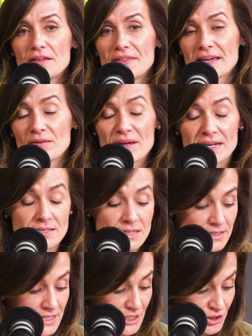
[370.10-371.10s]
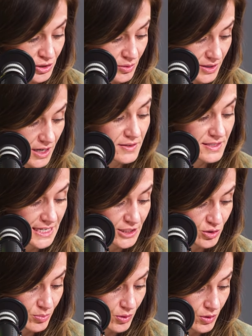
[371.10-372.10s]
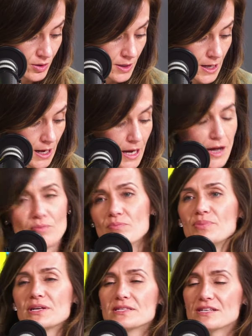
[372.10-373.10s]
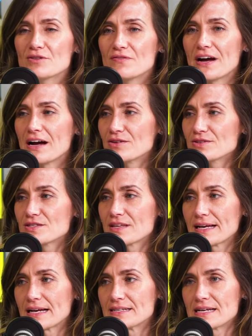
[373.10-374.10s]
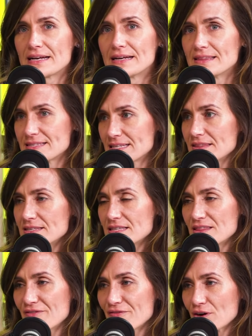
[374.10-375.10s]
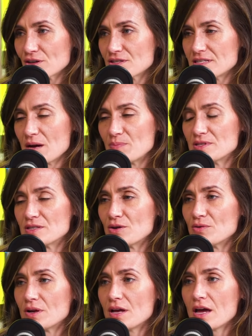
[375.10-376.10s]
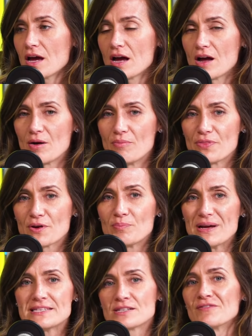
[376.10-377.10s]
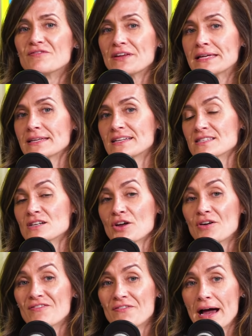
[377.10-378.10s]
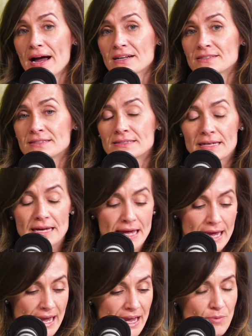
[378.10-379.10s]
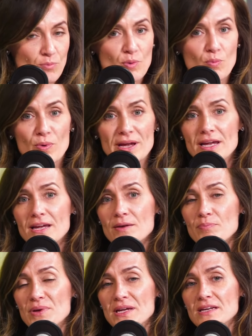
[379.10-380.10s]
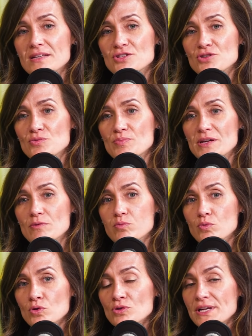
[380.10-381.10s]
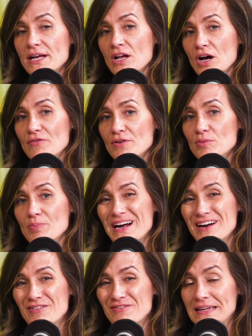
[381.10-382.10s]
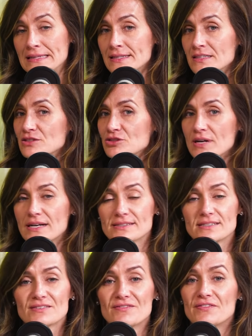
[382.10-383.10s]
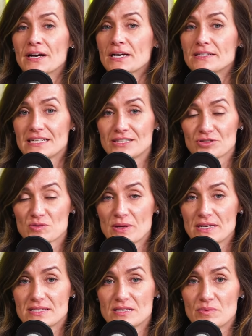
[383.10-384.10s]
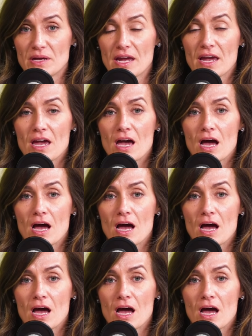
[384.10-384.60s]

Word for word: They can make us unteachable. Because inner vows, like I said this in the first episode, mm-hmm. They're based on feelings, not on facts. Yeah. And when we begin to be ruled and governed by our feelings, you guys, that's a very dangerous place to be.